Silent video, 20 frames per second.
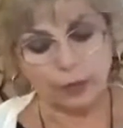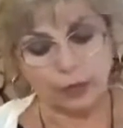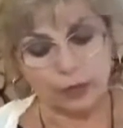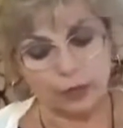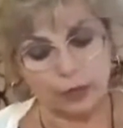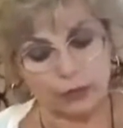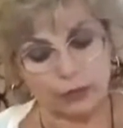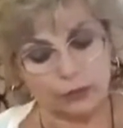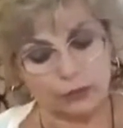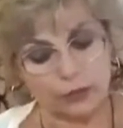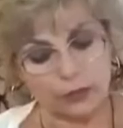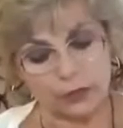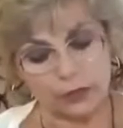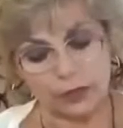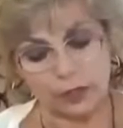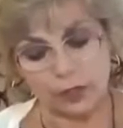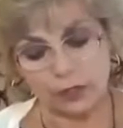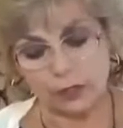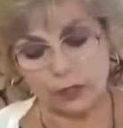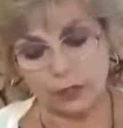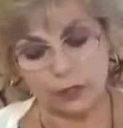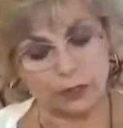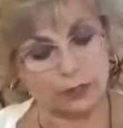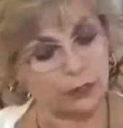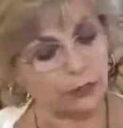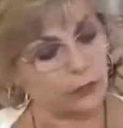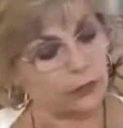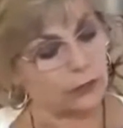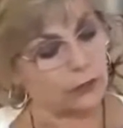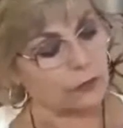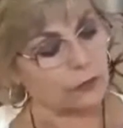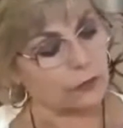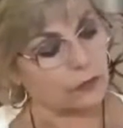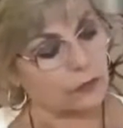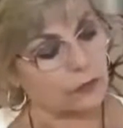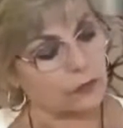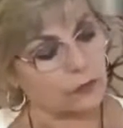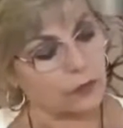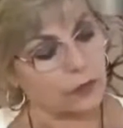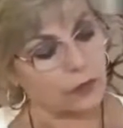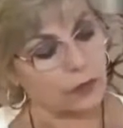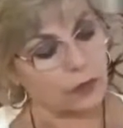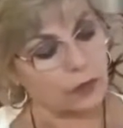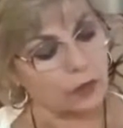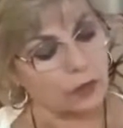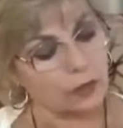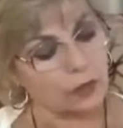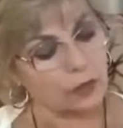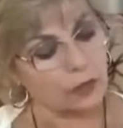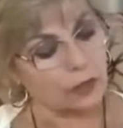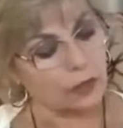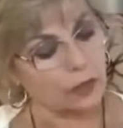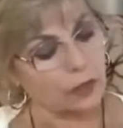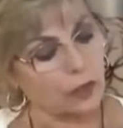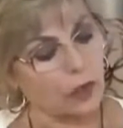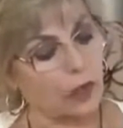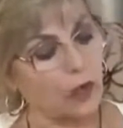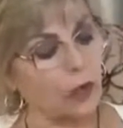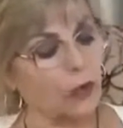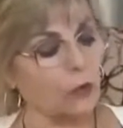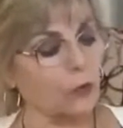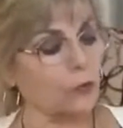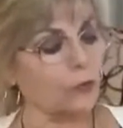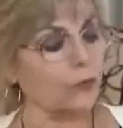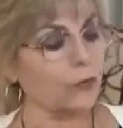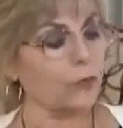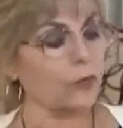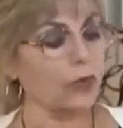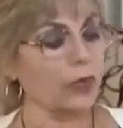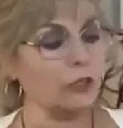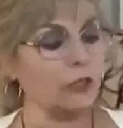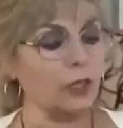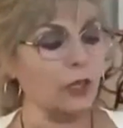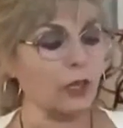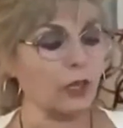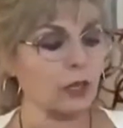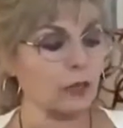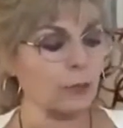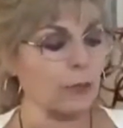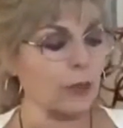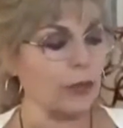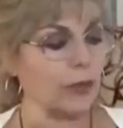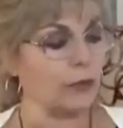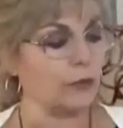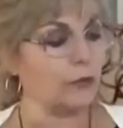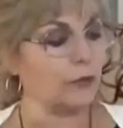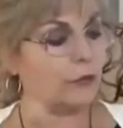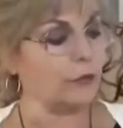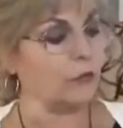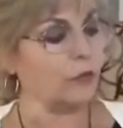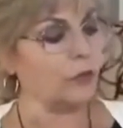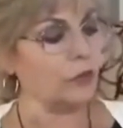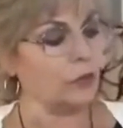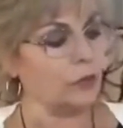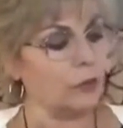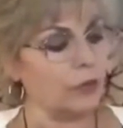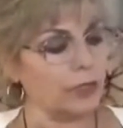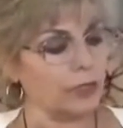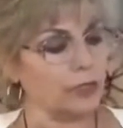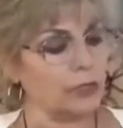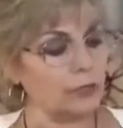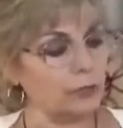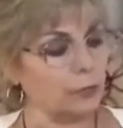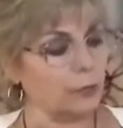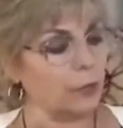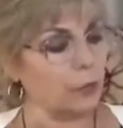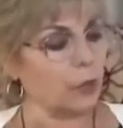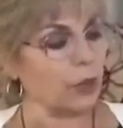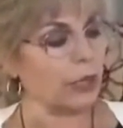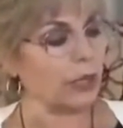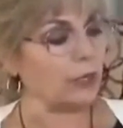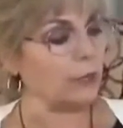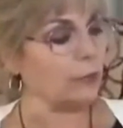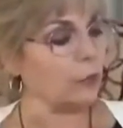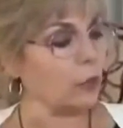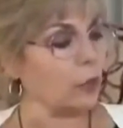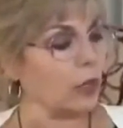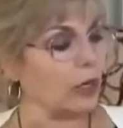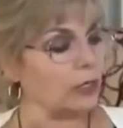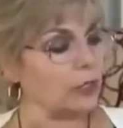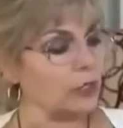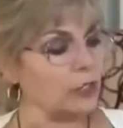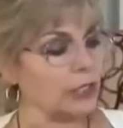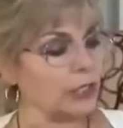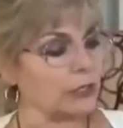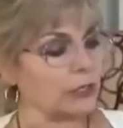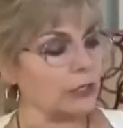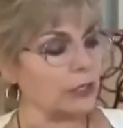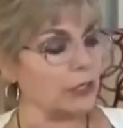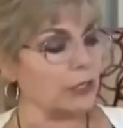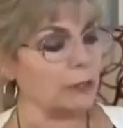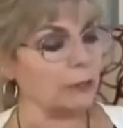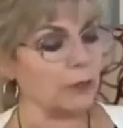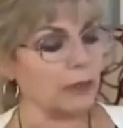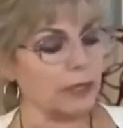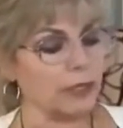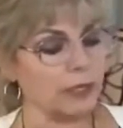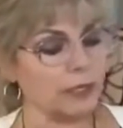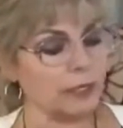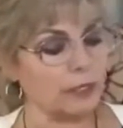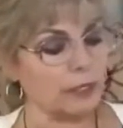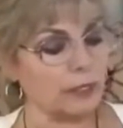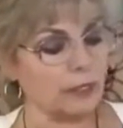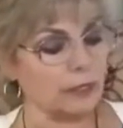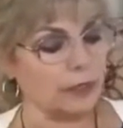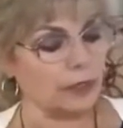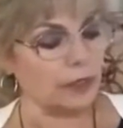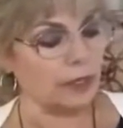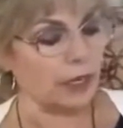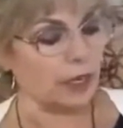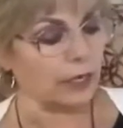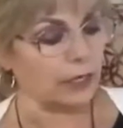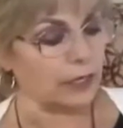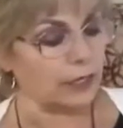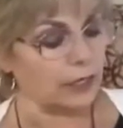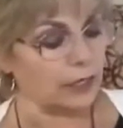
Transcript: me pause for a second here. Oh, they talk about the U.S. Brain Project, and it begun in the